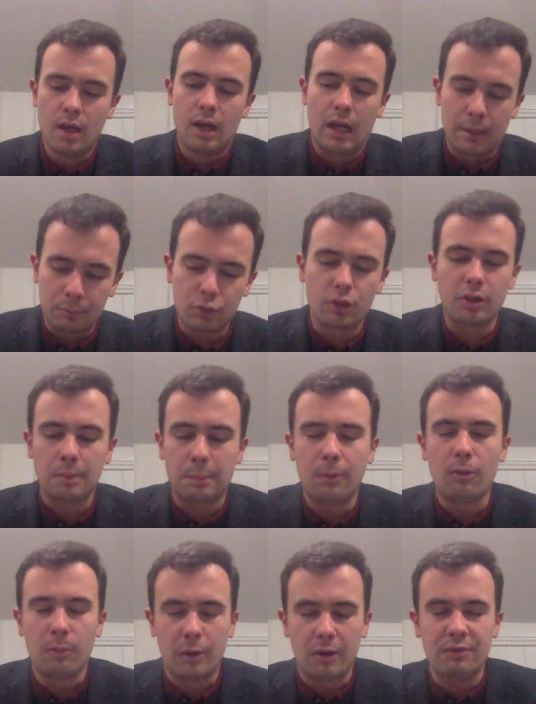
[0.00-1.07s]
I'm going to
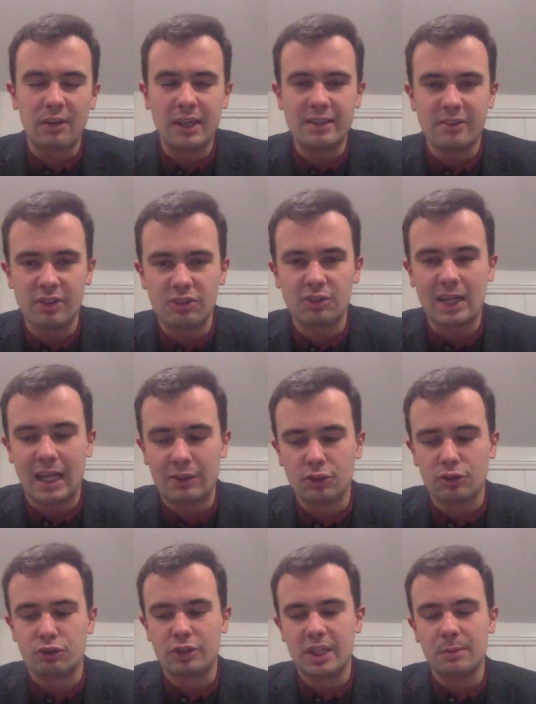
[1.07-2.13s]
put my faith in this
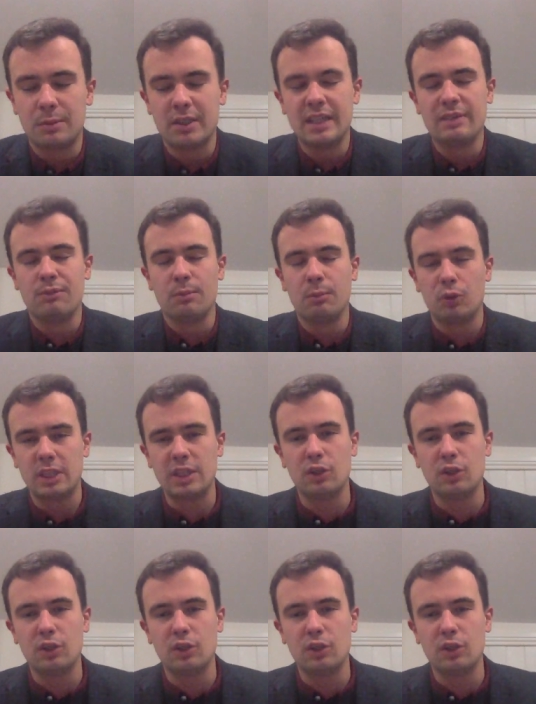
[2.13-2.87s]
Klassical Dream at even money.